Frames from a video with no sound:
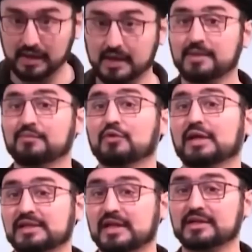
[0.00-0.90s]
it is
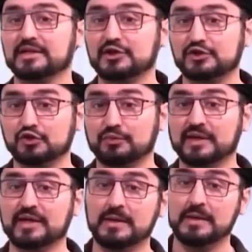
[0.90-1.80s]
possible to extract some
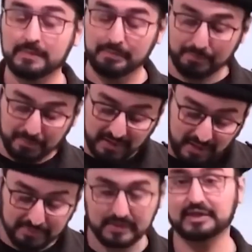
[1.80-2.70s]
amount from the
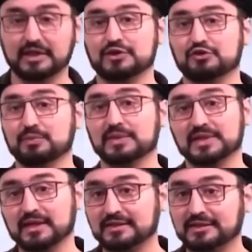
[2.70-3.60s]
original 12
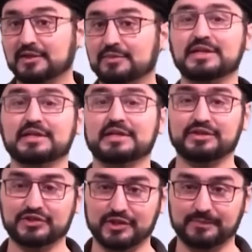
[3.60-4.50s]
rupees to
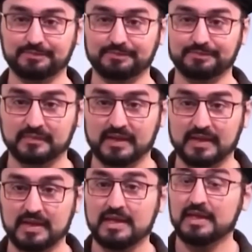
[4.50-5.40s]
accommodate the husband's
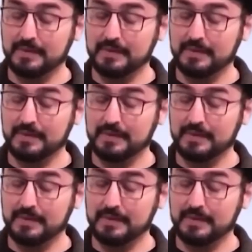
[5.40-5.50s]
share.